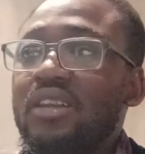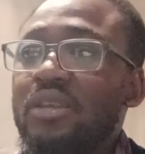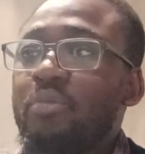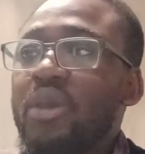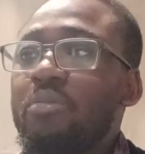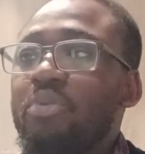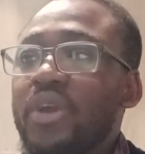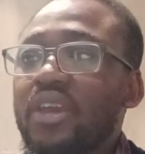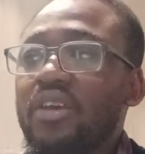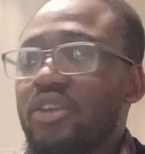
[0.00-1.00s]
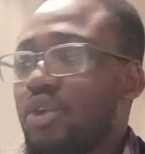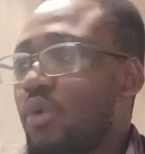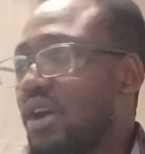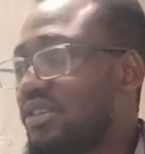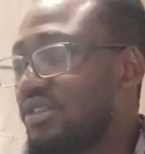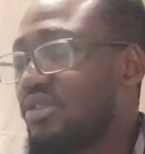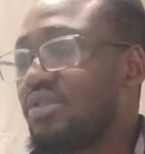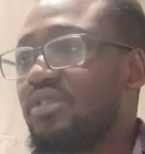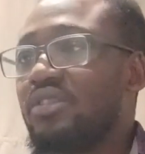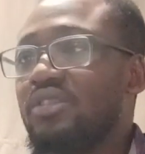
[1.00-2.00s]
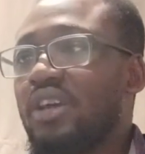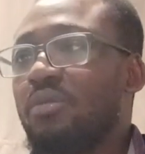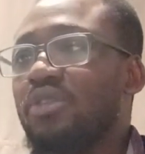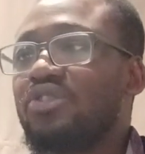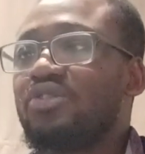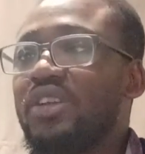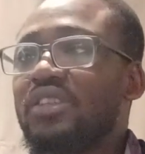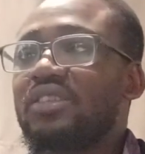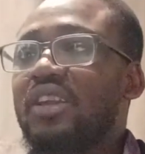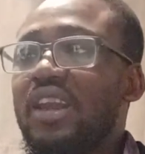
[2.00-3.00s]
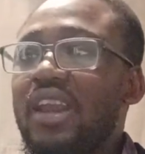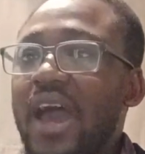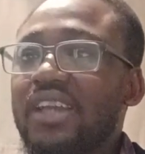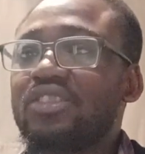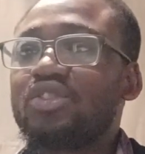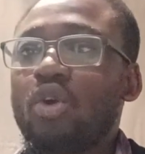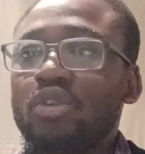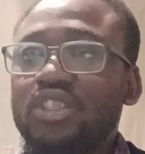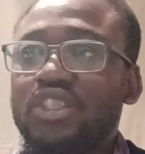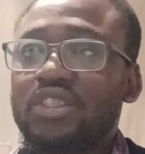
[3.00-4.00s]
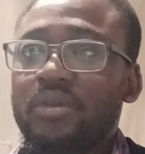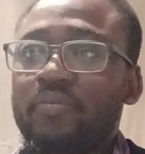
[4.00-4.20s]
the pinprick, you want to demonstrate light touch.